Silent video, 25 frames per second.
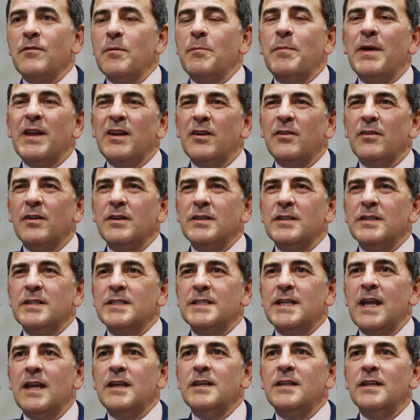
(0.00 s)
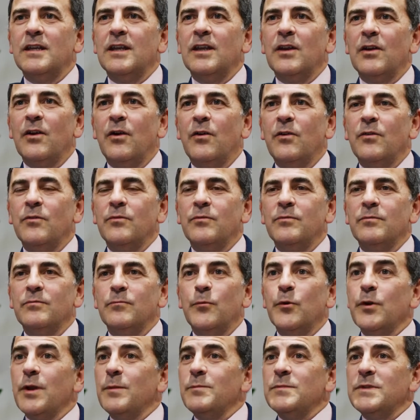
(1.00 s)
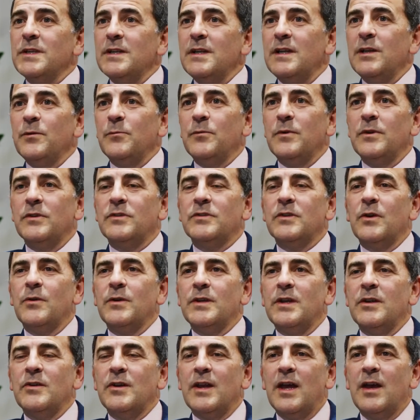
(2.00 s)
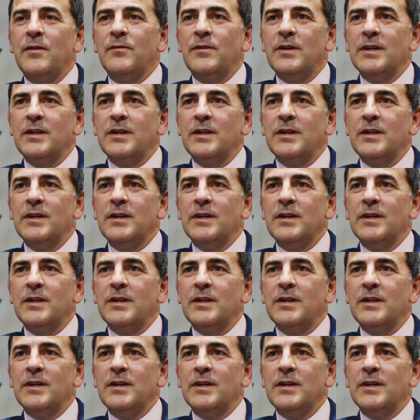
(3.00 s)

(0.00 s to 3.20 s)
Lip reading: a better understanding of what I'm dealing with so I don't have